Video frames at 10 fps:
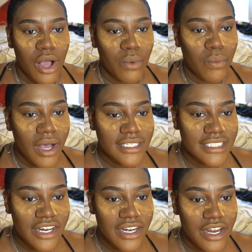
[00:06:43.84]

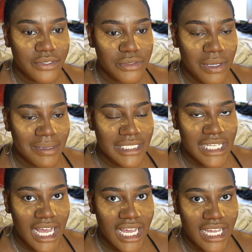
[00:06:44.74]
Was there a no swimming
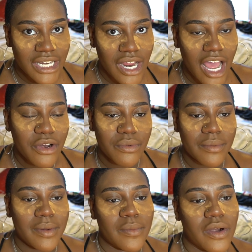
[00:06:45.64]
sign? I don't
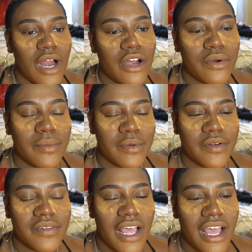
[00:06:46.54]
remember
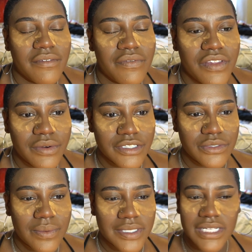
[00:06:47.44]
if there was a
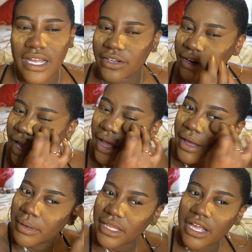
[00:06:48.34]
swimming sign or
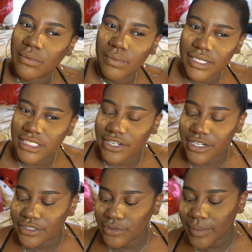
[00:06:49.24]
not. But like, was there a
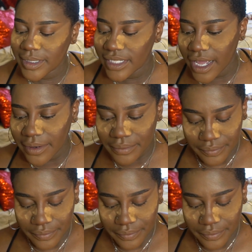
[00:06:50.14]
no swimming sign?